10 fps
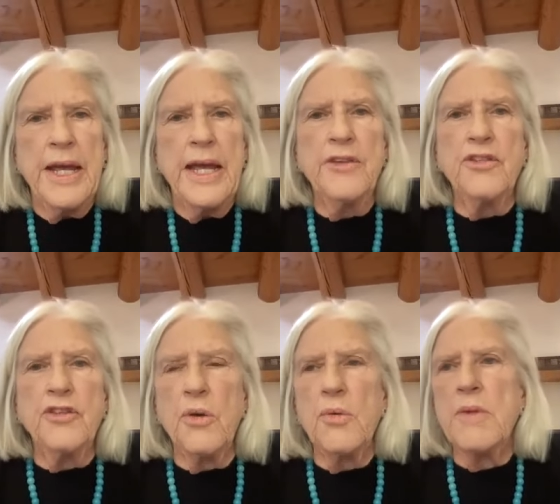And
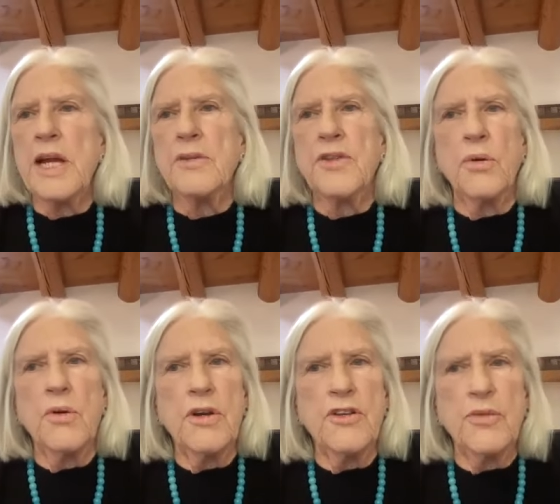so the
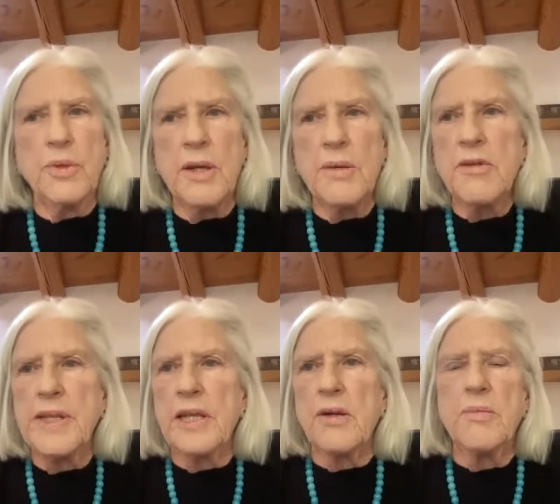lawyers would come to
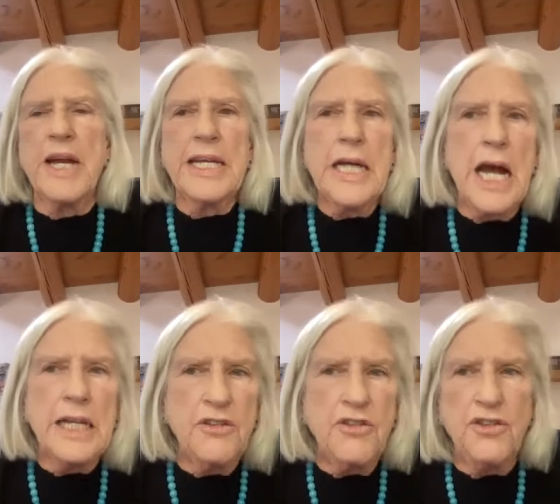me, they'd go, my
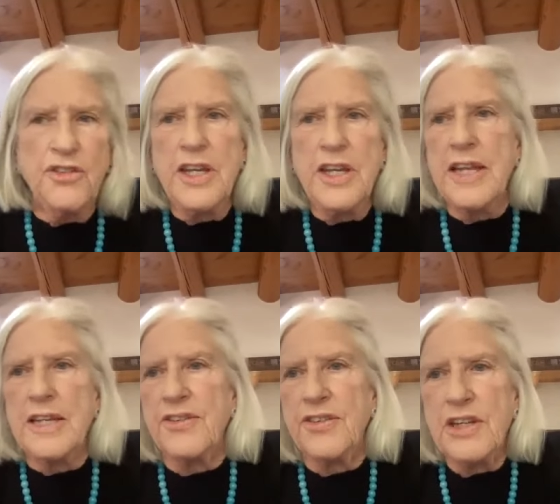God, did you see
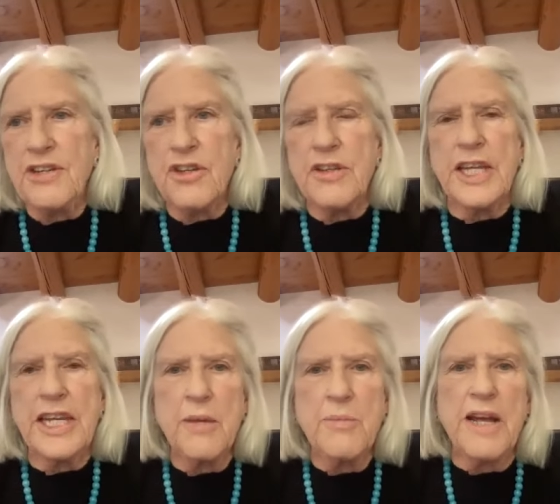that decision
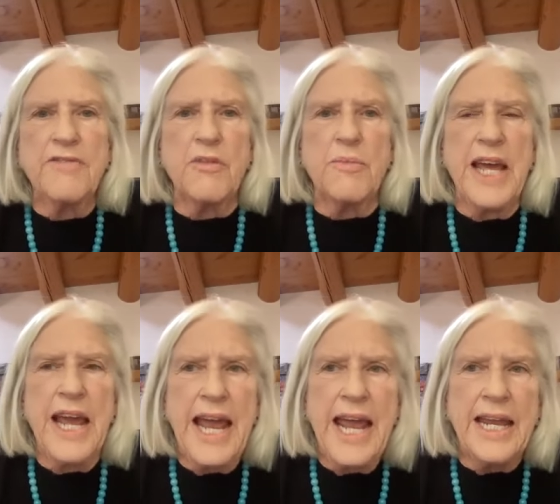that came down from The
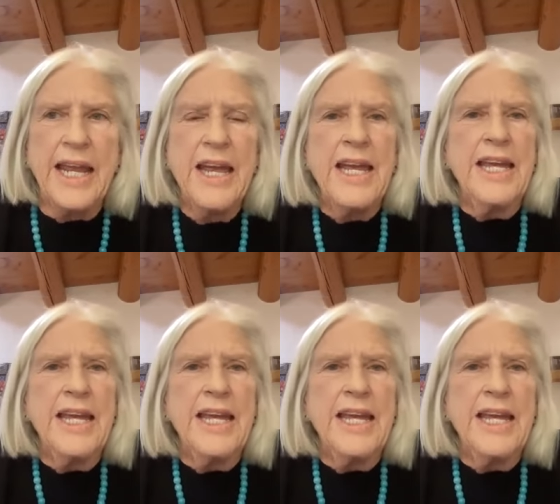Hague?